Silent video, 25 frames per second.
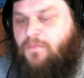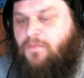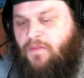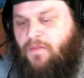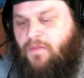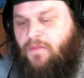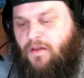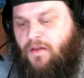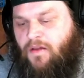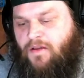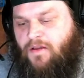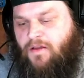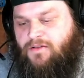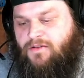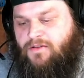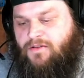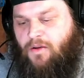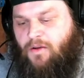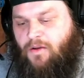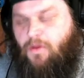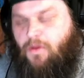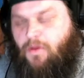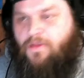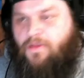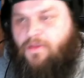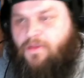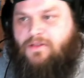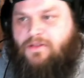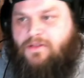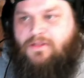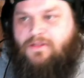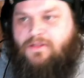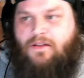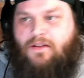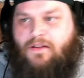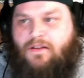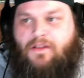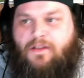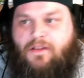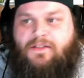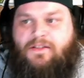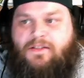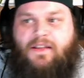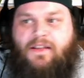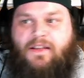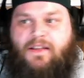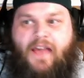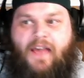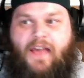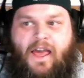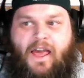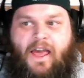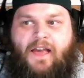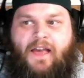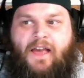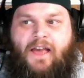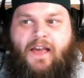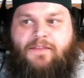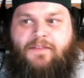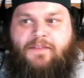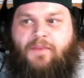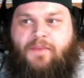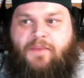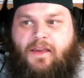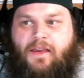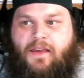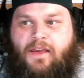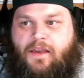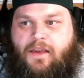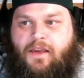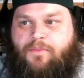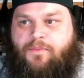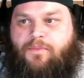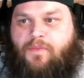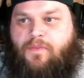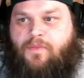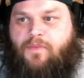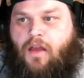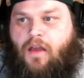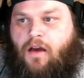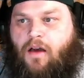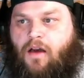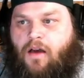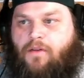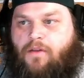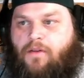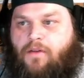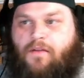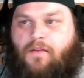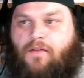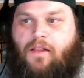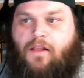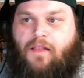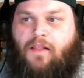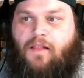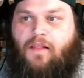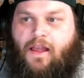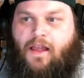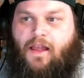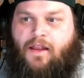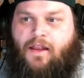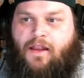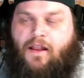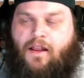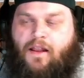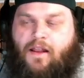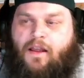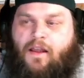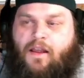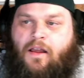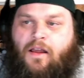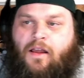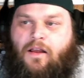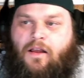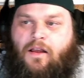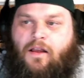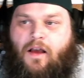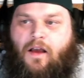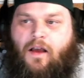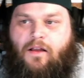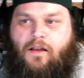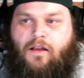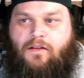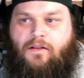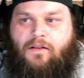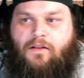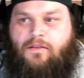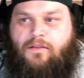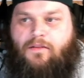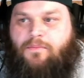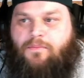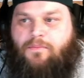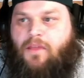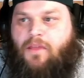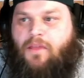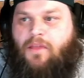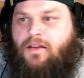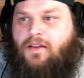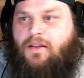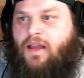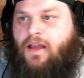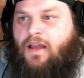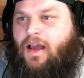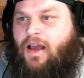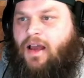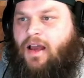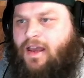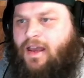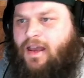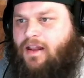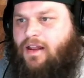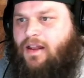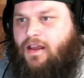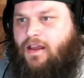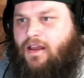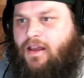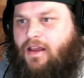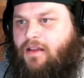So this is telling us that the KSP of lead diiodide